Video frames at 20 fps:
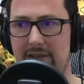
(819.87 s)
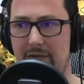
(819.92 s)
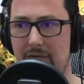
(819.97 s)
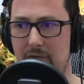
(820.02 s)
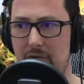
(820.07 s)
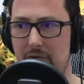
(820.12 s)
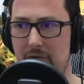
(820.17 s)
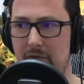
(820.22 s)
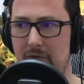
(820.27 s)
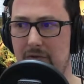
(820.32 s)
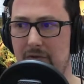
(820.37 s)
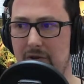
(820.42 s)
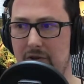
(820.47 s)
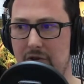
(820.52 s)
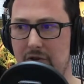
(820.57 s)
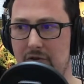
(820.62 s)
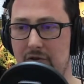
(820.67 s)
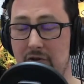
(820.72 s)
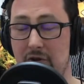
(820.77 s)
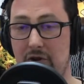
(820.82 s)
or to
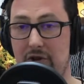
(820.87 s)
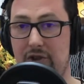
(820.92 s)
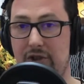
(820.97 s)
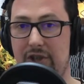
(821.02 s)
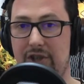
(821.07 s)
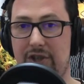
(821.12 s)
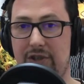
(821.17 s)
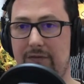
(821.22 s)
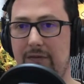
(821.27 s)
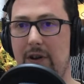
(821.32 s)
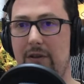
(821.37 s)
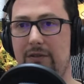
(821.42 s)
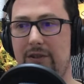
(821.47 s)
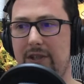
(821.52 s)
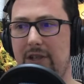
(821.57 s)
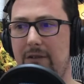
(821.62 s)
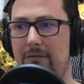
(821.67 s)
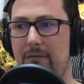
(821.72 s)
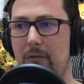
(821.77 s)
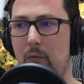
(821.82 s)
not just throw
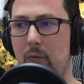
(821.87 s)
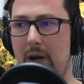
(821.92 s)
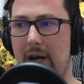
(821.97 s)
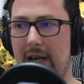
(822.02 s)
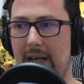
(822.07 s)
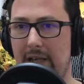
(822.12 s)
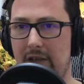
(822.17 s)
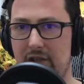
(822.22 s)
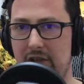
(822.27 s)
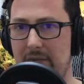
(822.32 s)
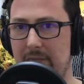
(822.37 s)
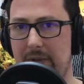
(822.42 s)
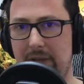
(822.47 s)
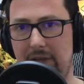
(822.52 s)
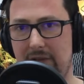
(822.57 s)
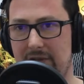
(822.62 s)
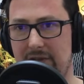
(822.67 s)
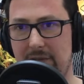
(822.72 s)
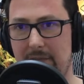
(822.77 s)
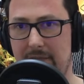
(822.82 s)
stuff away just
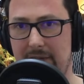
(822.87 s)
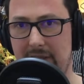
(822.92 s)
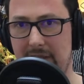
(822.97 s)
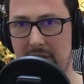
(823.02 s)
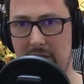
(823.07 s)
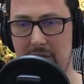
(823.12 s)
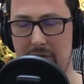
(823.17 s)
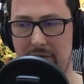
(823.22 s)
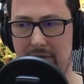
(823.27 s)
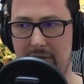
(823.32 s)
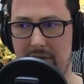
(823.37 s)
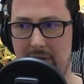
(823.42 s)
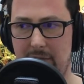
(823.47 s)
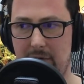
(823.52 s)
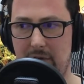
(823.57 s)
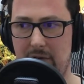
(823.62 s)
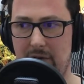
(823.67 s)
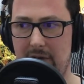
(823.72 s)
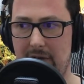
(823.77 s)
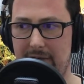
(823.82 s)
because something new's come
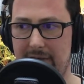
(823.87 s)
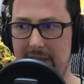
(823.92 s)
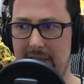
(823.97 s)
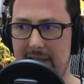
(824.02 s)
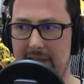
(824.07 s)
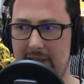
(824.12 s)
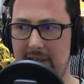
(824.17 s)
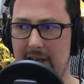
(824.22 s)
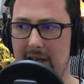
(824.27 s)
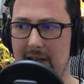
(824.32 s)
along. And I think it's